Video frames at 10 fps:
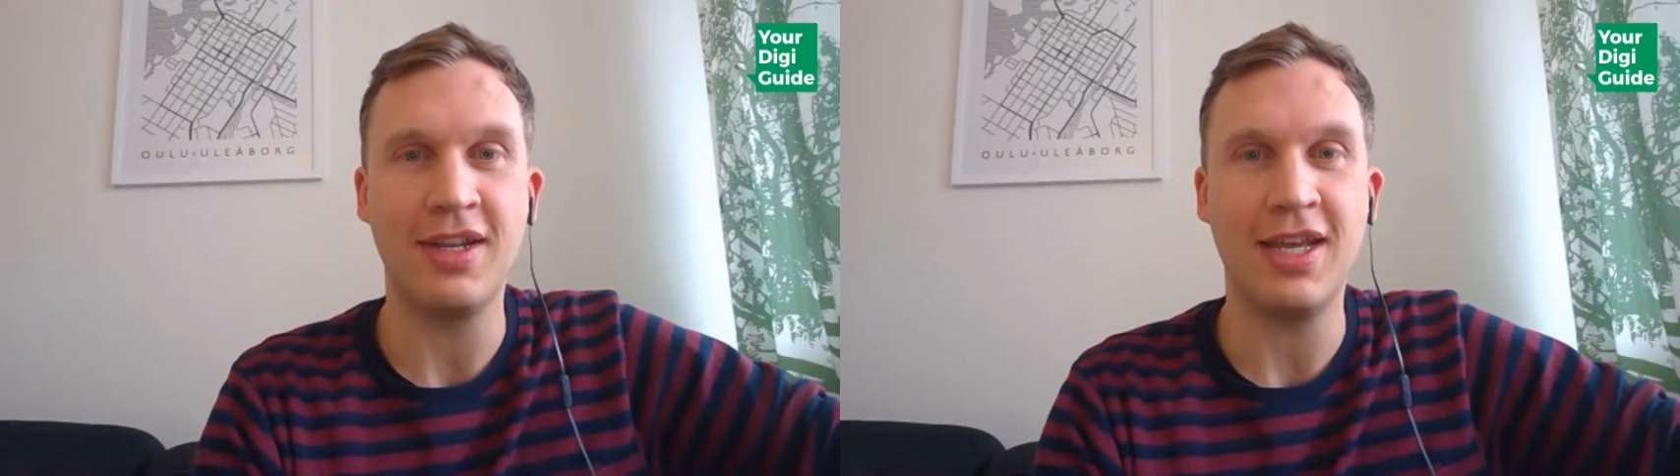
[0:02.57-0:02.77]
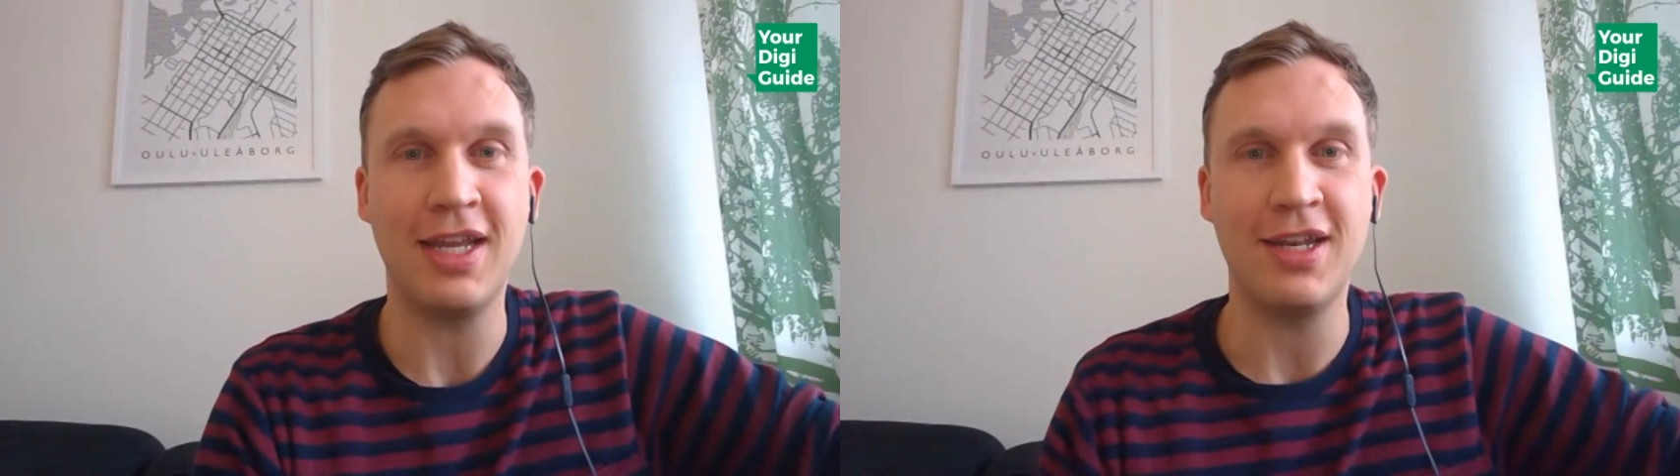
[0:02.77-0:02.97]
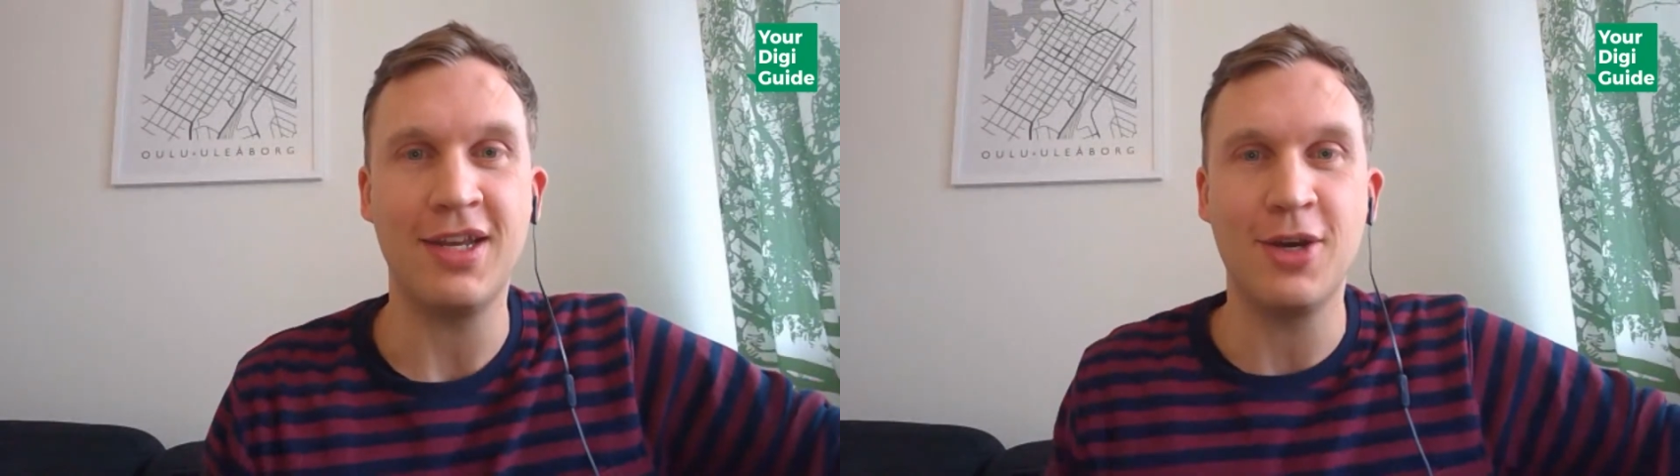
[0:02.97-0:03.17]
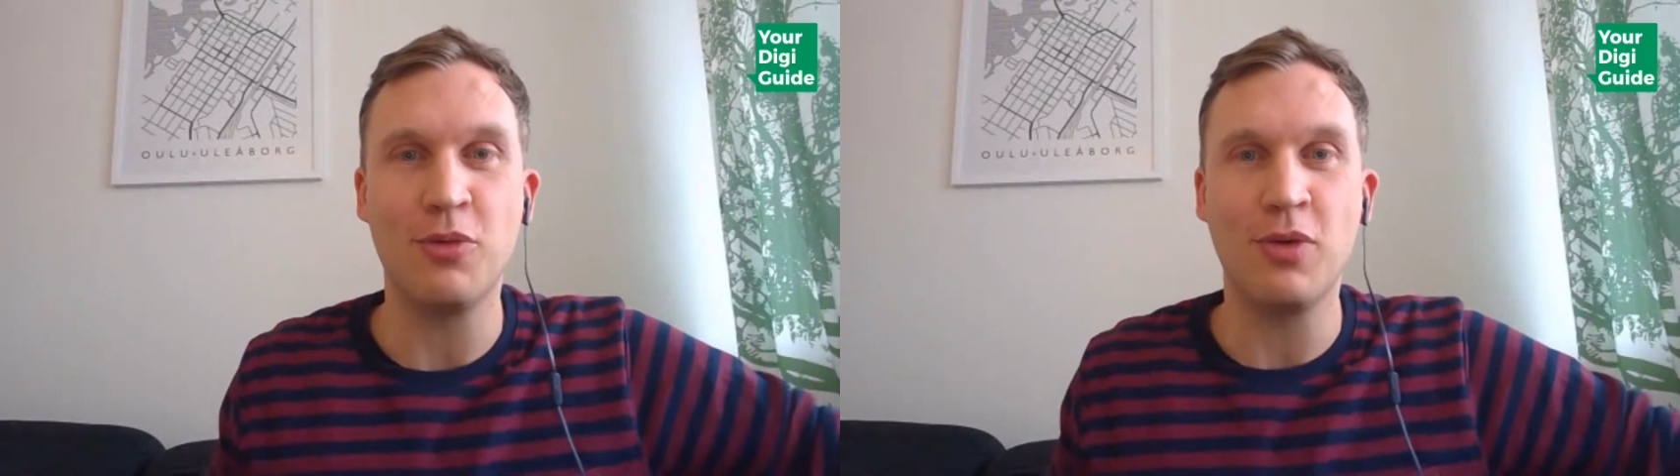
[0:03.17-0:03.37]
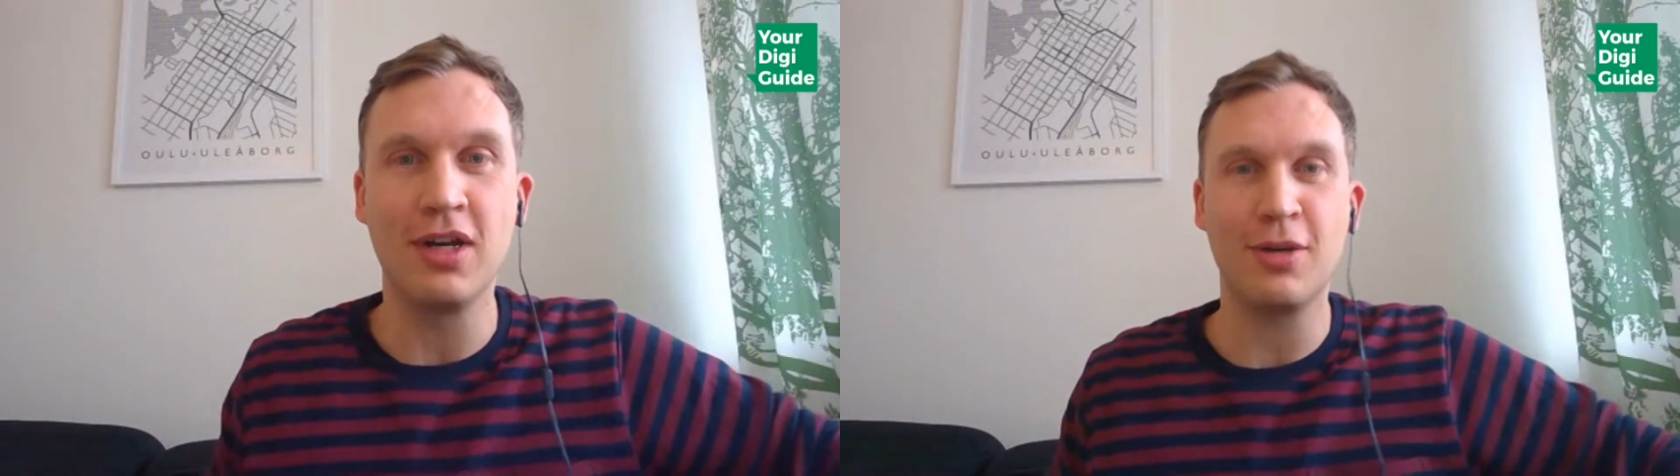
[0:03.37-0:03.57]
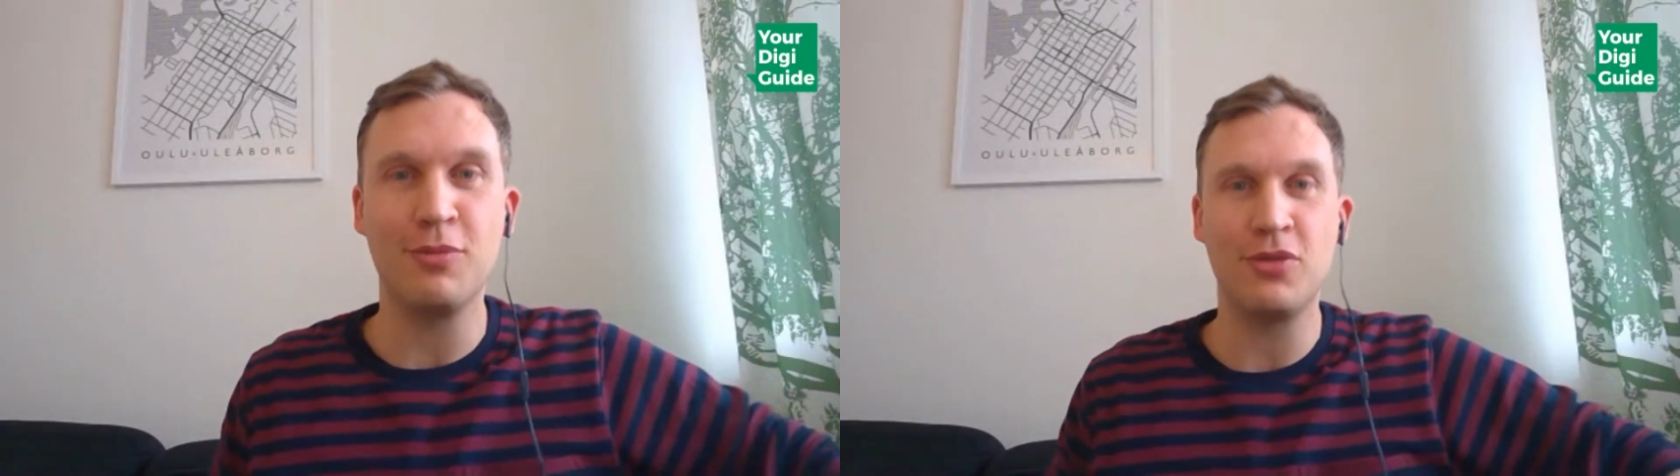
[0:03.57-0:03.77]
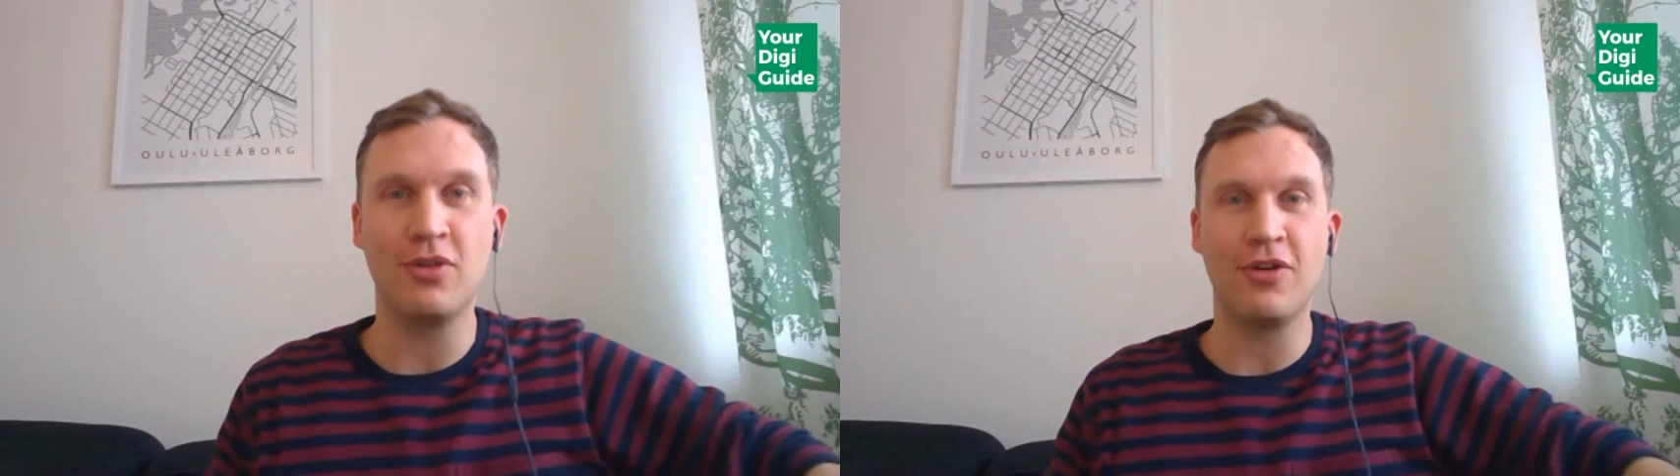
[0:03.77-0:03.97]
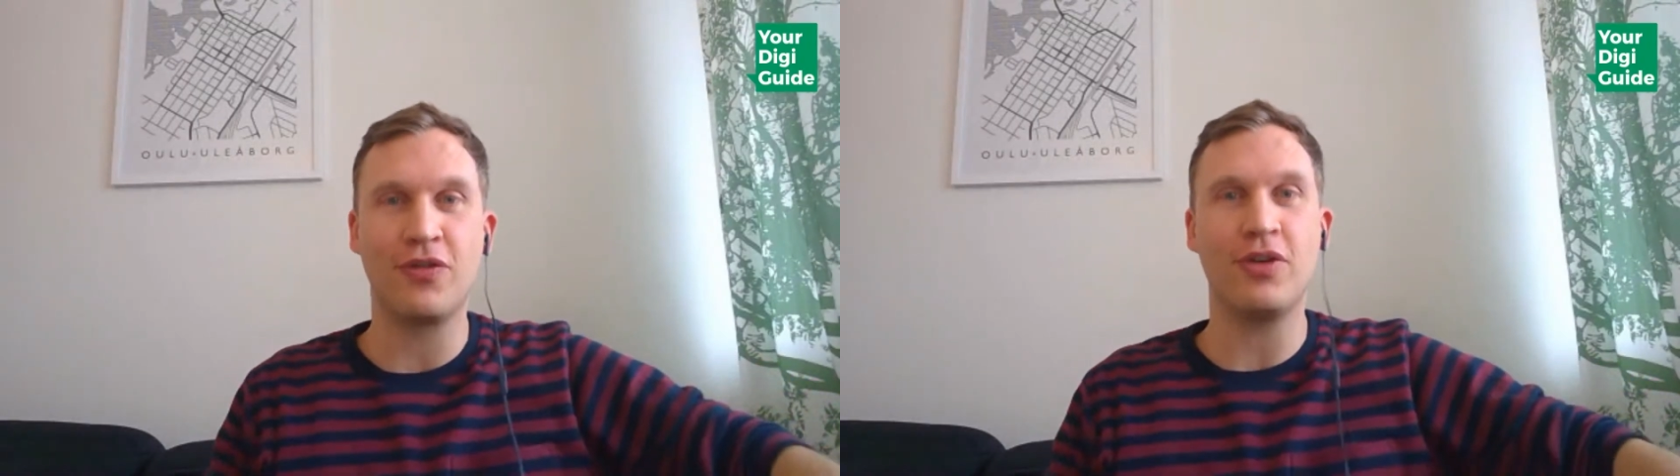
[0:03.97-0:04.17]
and welcome to
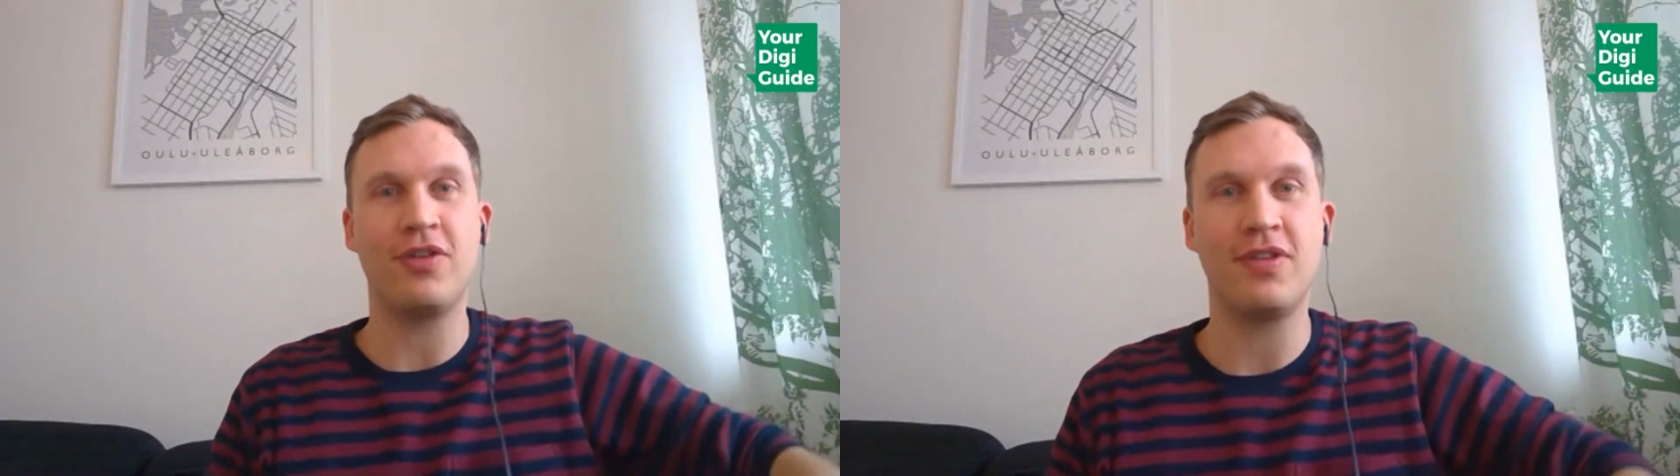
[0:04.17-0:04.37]
our first